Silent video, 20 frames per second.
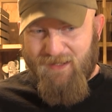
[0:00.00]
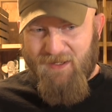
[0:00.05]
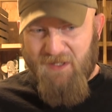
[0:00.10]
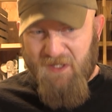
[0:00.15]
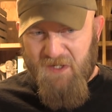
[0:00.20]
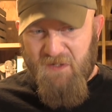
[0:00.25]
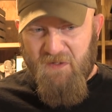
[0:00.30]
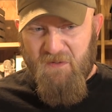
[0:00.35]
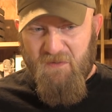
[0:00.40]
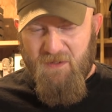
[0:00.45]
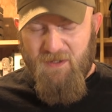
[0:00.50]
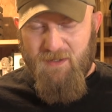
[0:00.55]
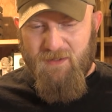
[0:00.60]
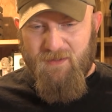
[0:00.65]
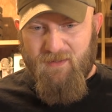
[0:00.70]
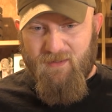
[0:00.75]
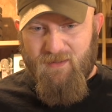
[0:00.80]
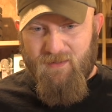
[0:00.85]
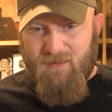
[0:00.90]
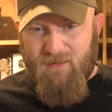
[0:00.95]
it go
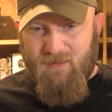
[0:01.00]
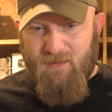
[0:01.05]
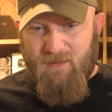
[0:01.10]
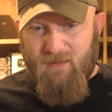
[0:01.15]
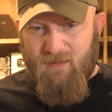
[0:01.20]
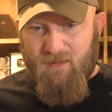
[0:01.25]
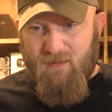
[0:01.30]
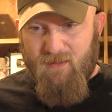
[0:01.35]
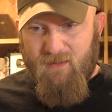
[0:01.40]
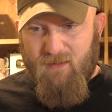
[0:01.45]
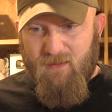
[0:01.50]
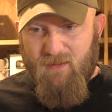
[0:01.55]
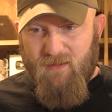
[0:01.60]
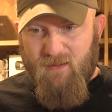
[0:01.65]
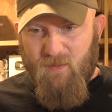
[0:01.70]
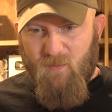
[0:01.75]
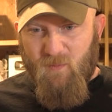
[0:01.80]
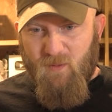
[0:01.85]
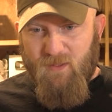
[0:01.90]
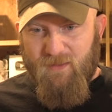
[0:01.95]

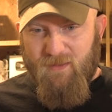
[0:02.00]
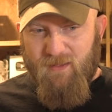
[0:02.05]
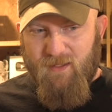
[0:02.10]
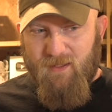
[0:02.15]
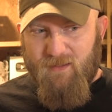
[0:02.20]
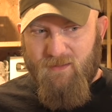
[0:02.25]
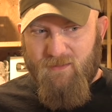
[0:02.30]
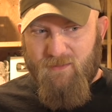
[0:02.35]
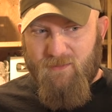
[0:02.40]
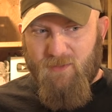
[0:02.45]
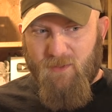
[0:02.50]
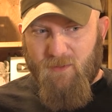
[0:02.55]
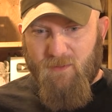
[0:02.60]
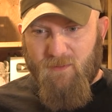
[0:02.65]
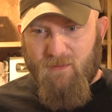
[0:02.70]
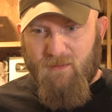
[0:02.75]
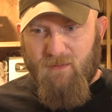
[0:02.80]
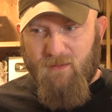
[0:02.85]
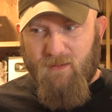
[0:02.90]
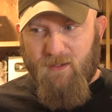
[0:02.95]
would then
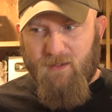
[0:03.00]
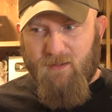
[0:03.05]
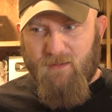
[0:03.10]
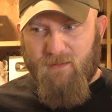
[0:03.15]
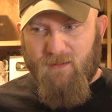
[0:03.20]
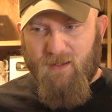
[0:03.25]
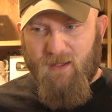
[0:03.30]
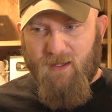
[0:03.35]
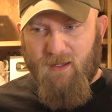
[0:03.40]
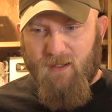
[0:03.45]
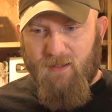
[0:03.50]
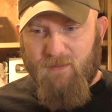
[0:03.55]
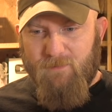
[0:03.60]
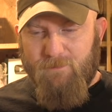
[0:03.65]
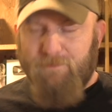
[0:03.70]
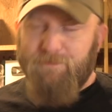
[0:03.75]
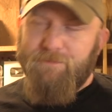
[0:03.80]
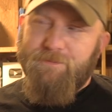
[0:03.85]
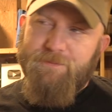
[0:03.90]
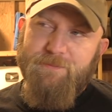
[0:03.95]
turn their
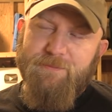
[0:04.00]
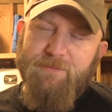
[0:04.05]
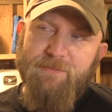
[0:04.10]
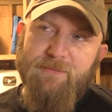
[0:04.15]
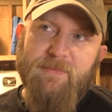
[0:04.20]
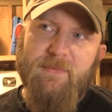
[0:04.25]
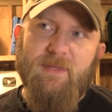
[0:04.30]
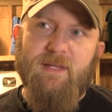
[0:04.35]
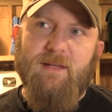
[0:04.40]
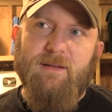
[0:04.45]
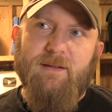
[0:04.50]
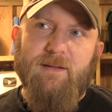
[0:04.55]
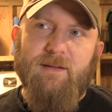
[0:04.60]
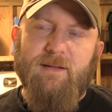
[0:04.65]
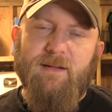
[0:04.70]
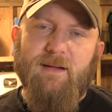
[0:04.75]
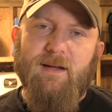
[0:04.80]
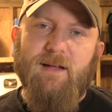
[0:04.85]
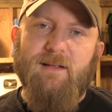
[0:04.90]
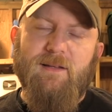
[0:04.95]

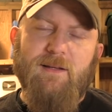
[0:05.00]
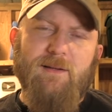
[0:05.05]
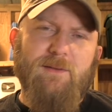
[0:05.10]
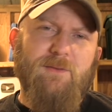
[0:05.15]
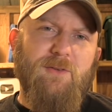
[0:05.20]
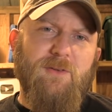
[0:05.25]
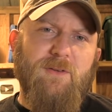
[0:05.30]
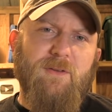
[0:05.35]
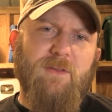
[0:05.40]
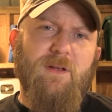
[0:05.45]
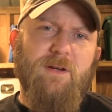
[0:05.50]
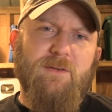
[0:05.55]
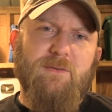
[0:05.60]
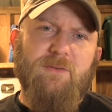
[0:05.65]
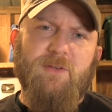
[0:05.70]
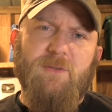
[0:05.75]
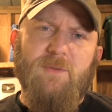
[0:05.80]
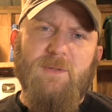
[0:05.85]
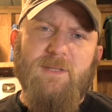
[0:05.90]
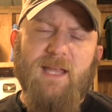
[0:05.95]
attention to
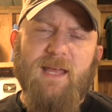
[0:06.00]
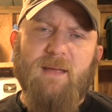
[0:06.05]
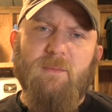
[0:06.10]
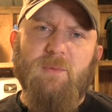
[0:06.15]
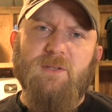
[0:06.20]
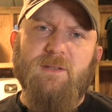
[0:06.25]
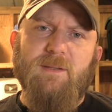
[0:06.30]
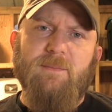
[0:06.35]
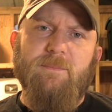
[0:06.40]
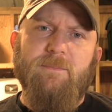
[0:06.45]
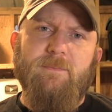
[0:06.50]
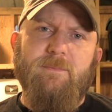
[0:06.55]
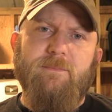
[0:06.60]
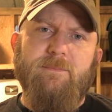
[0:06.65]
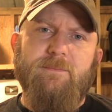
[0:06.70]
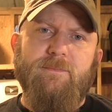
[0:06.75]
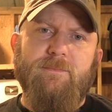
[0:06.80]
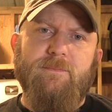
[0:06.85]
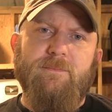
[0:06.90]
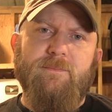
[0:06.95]
those who enabled
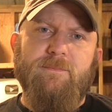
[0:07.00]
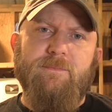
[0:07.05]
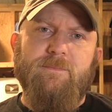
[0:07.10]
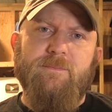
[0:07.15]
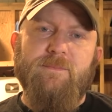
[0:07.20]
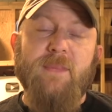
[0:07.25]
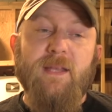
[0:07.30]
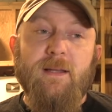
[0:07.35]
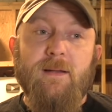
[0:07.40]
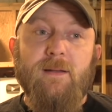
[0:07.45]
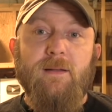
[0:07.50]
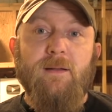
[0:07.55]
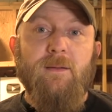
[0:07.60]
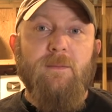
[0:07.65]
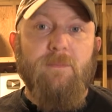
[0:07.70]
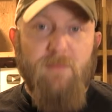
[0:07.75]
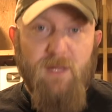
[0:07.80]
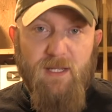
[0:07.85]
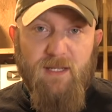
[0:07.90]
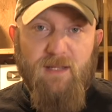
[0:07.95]
him.
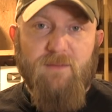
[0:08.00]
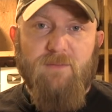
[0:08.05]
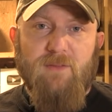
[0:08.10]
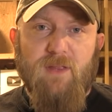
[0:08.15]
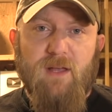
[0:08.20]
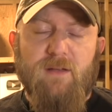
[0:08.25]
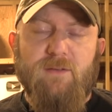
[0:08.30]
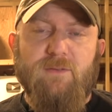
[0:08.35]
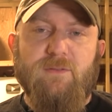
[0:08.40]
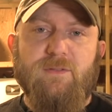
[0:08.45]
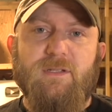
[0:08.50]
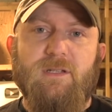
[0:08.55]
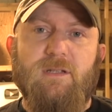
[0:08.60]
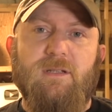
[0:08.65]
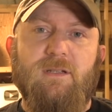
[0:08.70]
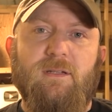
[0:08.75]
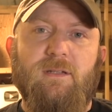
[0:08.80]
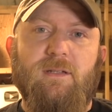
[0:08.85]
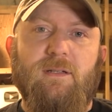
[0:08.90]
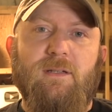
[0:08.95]
Many of those
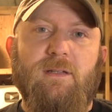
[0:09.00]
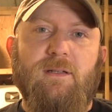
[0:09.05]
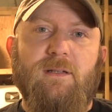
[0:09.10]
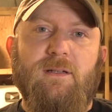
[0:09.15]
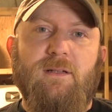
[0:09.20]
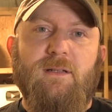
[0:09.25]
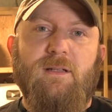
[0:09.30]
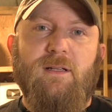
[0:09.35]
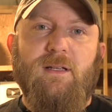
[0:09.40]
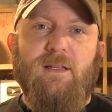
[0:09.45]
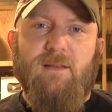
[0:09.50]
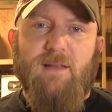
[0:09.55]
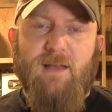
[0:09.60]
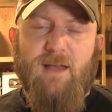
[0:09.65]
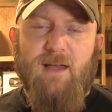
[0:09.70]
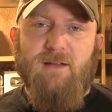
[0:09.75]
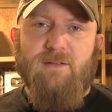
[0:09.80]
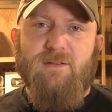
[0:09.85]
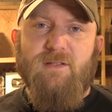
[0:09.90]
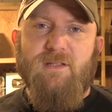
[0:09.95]
in the
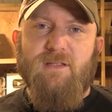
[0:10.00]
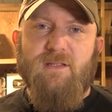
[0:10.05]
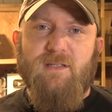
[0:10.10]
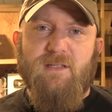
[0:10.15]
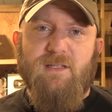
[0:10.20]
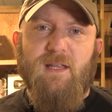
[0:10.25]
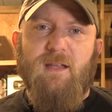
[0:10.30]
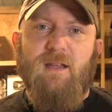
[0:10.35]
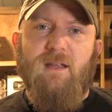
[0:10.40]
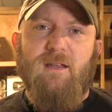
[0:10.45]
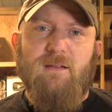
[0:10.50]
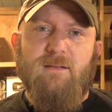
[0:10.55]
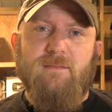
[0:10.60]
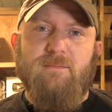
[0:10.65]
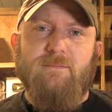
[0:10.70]
House and Senate.